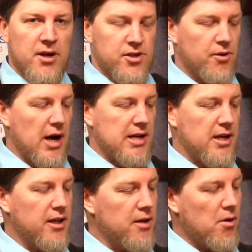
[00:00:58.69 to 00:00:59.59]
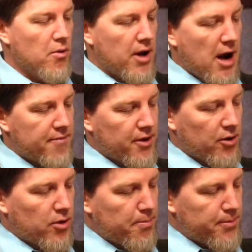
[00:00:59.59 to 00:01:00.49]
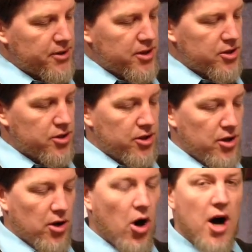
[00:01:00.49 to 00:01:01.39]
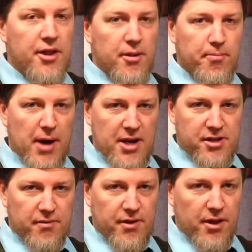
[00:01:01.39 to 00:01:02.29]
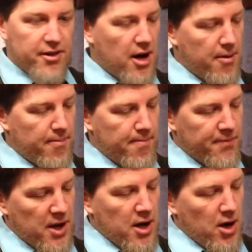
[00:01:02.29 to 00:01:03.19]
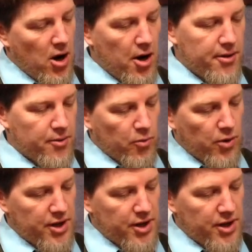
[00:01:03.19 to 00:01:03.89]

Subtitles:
So ideally we want to have the grip position on the base of the thumb on